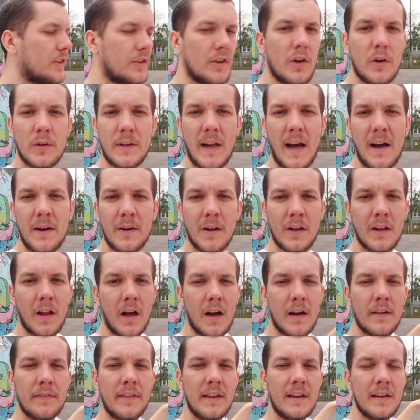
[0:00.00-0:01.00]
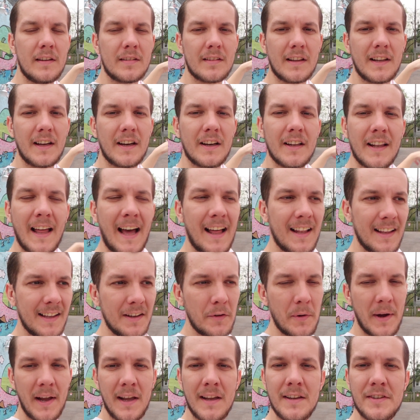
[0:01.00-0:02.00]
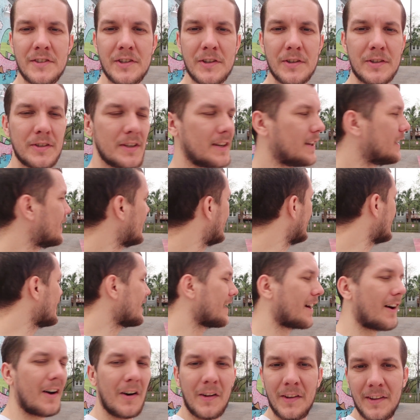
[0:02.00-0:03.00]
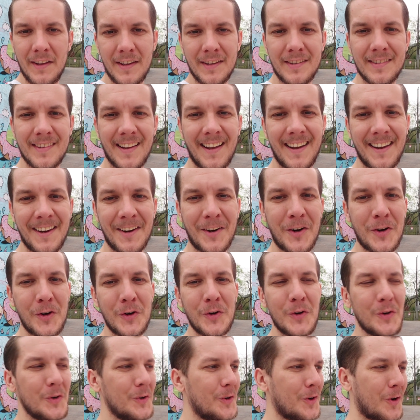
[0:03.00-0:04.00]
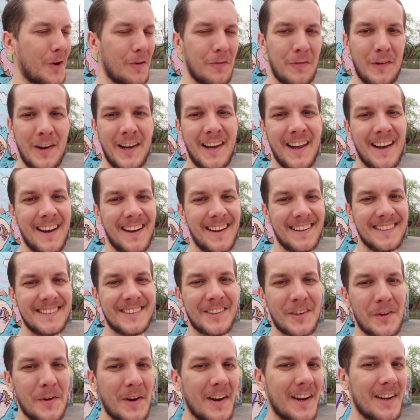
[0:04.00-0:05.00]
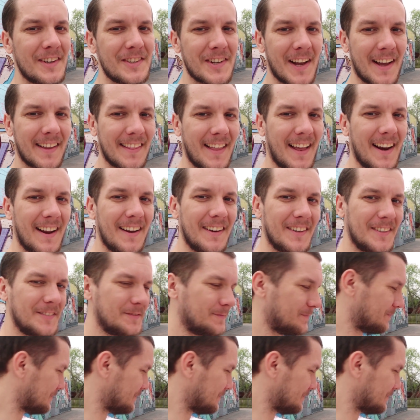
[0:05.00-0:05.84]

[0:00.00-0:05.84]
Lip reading: So down a lot of these little alleyways you see like all this like cool graffiti art, so we're gonna check that out.